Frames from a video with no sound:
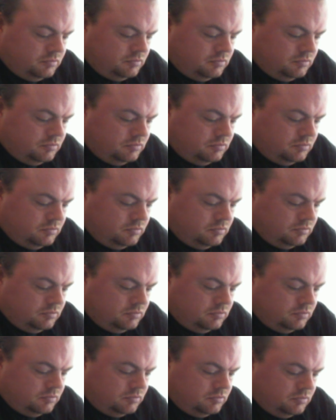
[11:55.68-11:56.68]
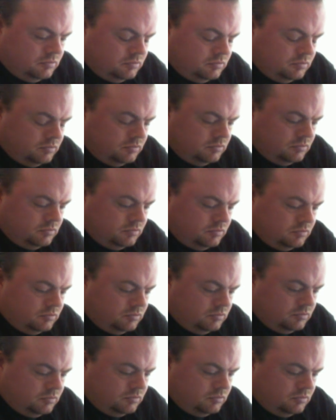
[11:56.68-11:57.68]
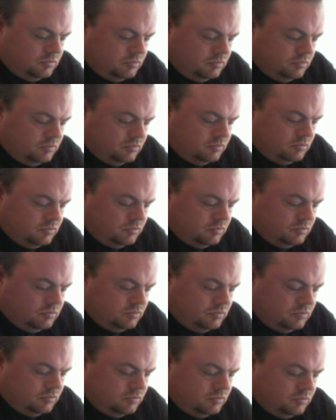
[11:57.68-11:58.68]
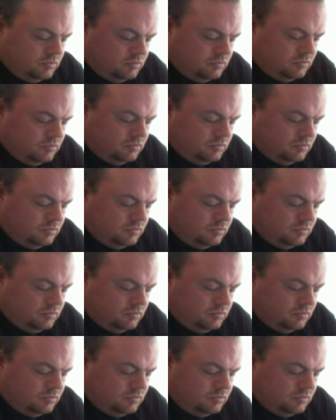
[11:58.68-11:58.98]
This person isn't speaking.